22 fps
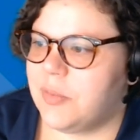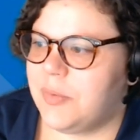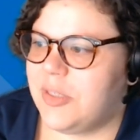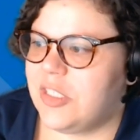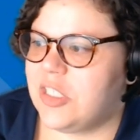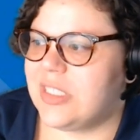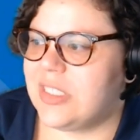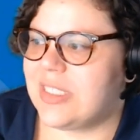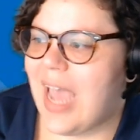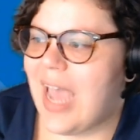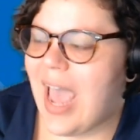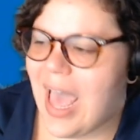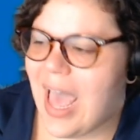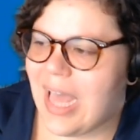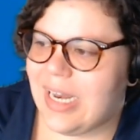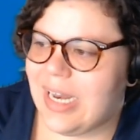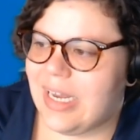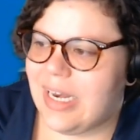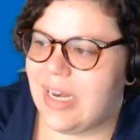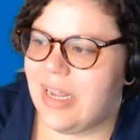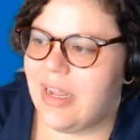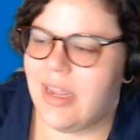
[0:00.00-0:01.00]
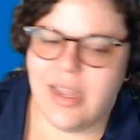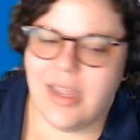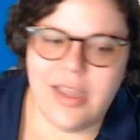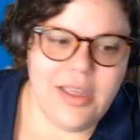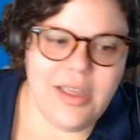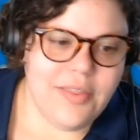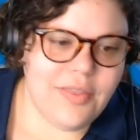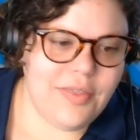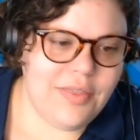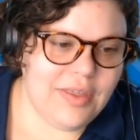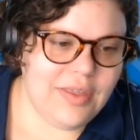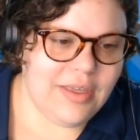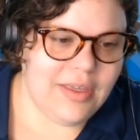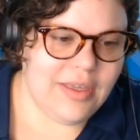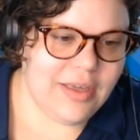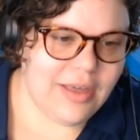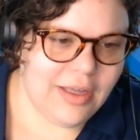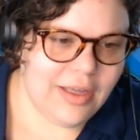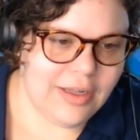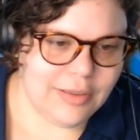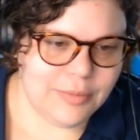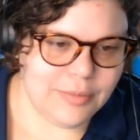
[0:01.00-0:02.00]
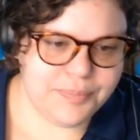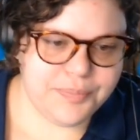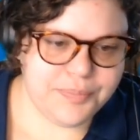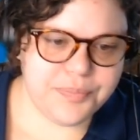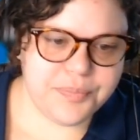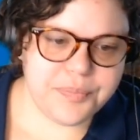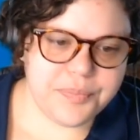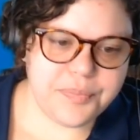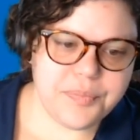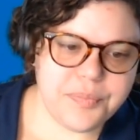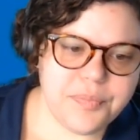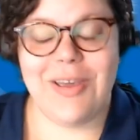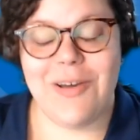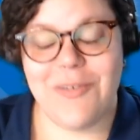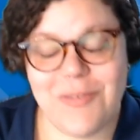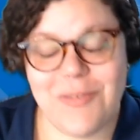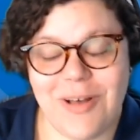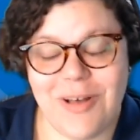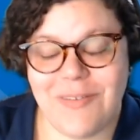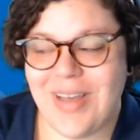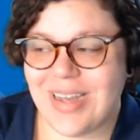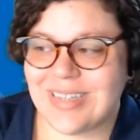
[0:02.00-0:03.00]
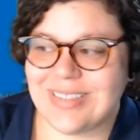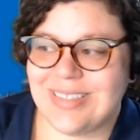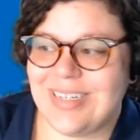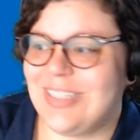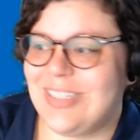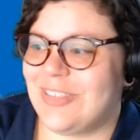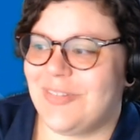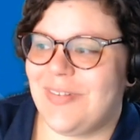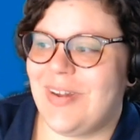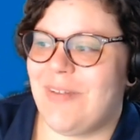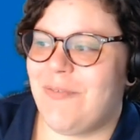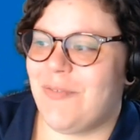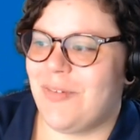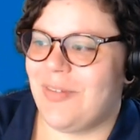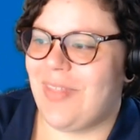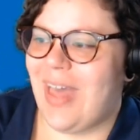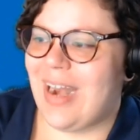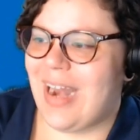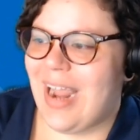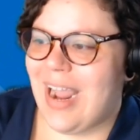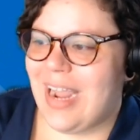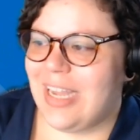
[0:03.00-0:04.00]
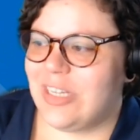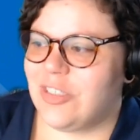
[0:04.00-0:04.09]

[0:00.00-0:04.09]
So we just added the overall vaccination rate for that